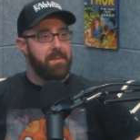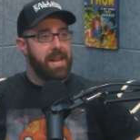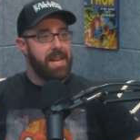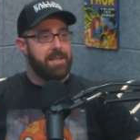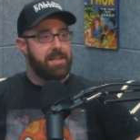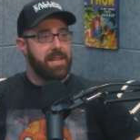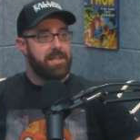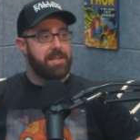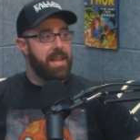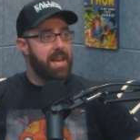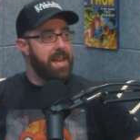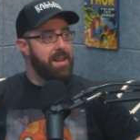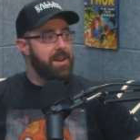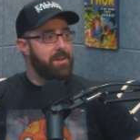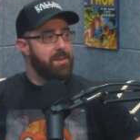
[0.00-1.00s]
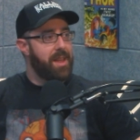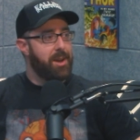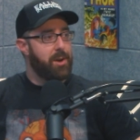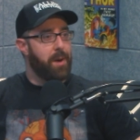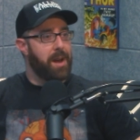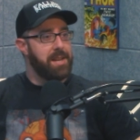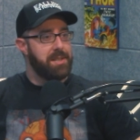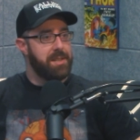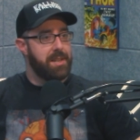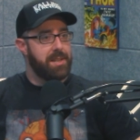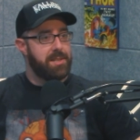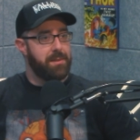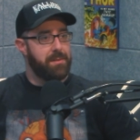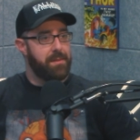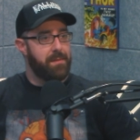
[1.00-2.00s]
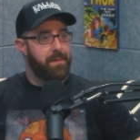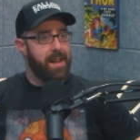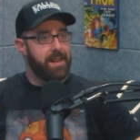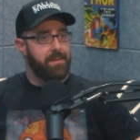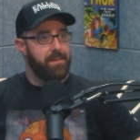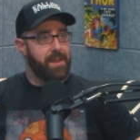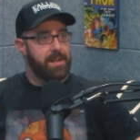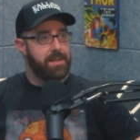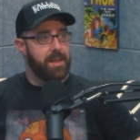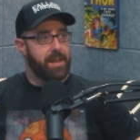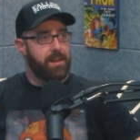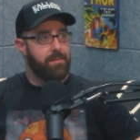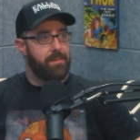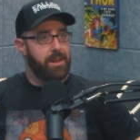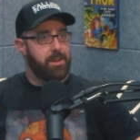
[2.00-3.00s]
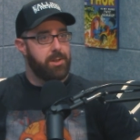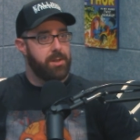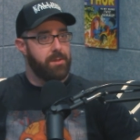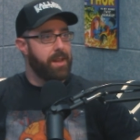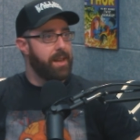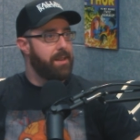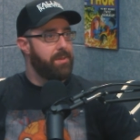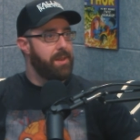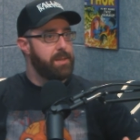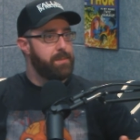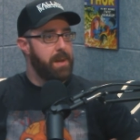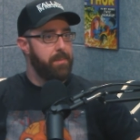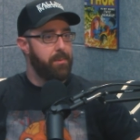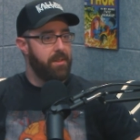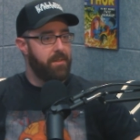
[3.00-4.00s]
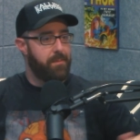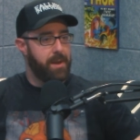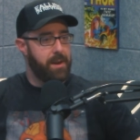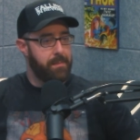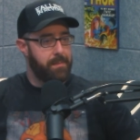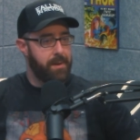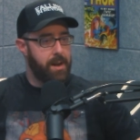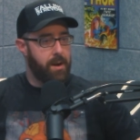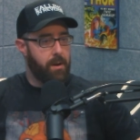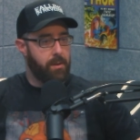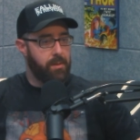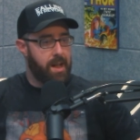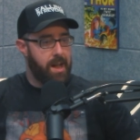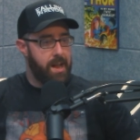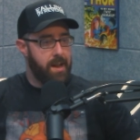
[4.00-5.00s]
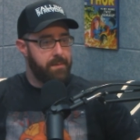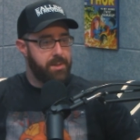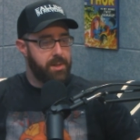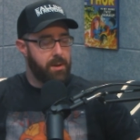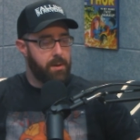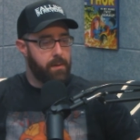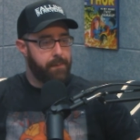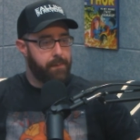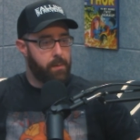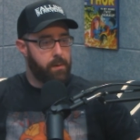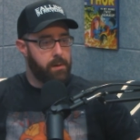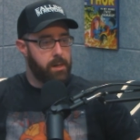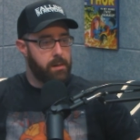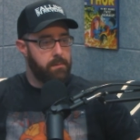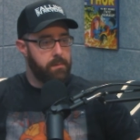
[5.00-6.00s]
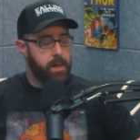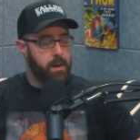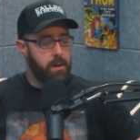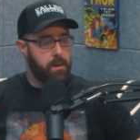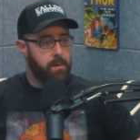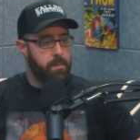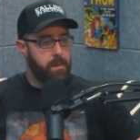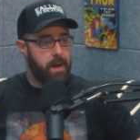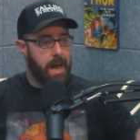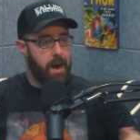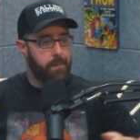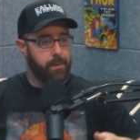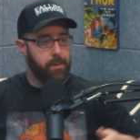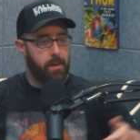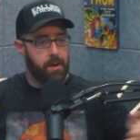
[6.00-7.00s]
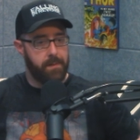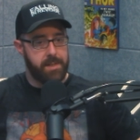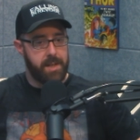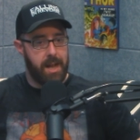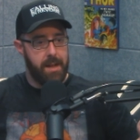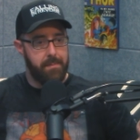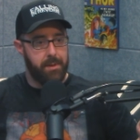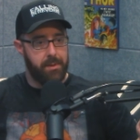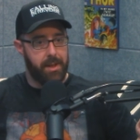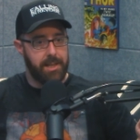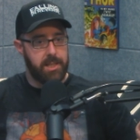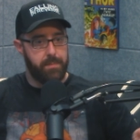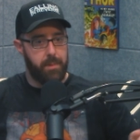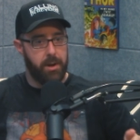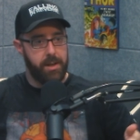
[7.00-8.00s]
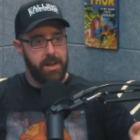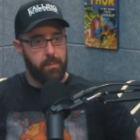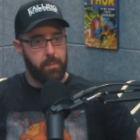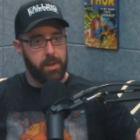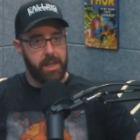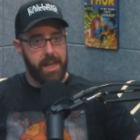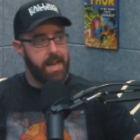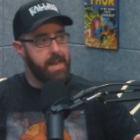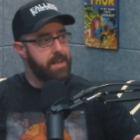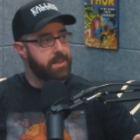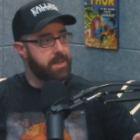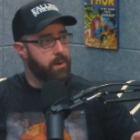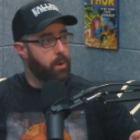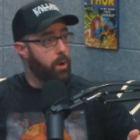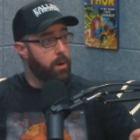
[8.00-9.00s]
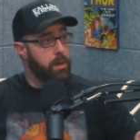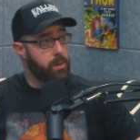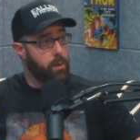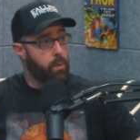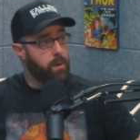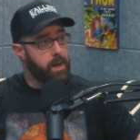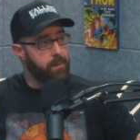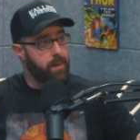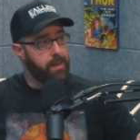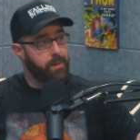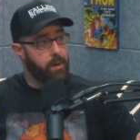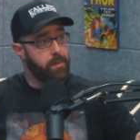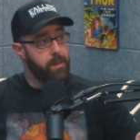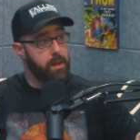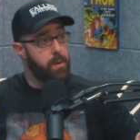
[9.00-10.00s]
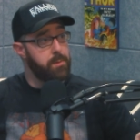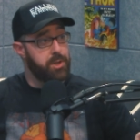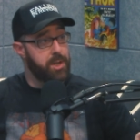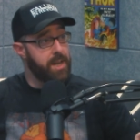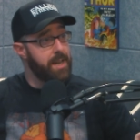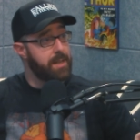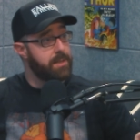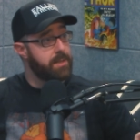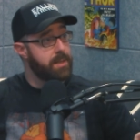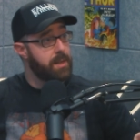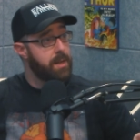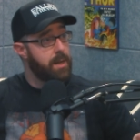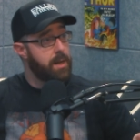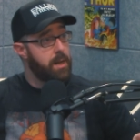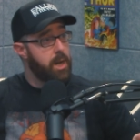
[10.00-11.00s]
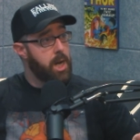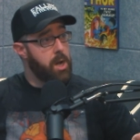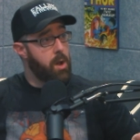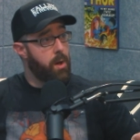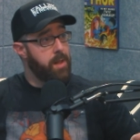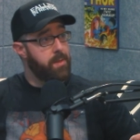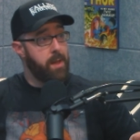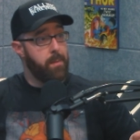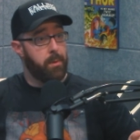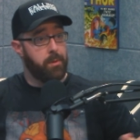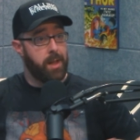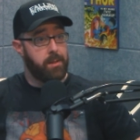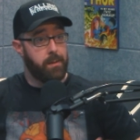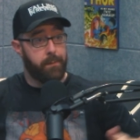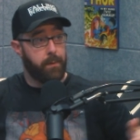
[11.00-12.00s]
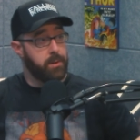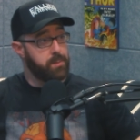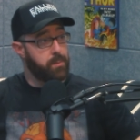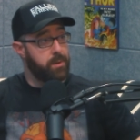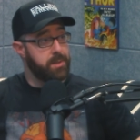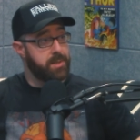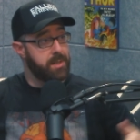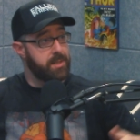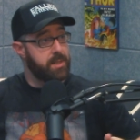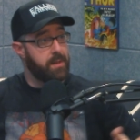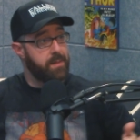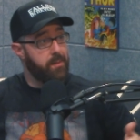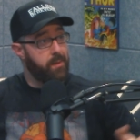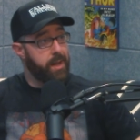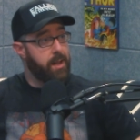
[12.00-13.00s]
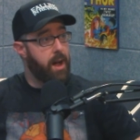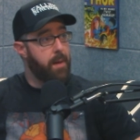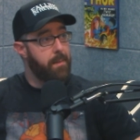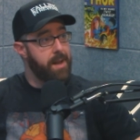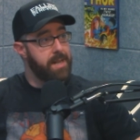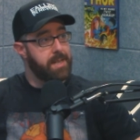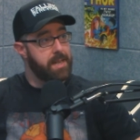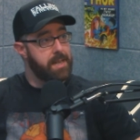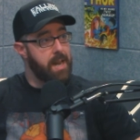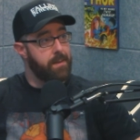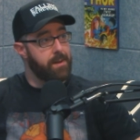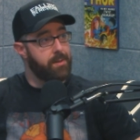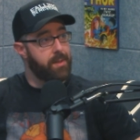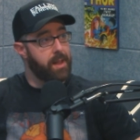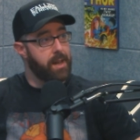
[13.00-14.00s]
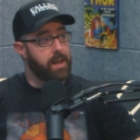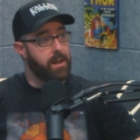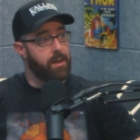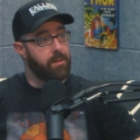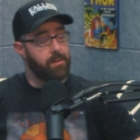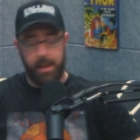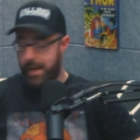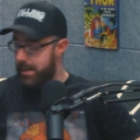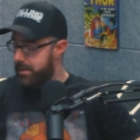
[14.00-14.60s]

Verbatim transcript: it's it's that that craziness of the fact of that it's like like like these people have been in our lives you know for you know however long of time but like spunky really is like her and lori like they're the og's yeah you know like they were like the first ones and stuff that like commented do you know you know like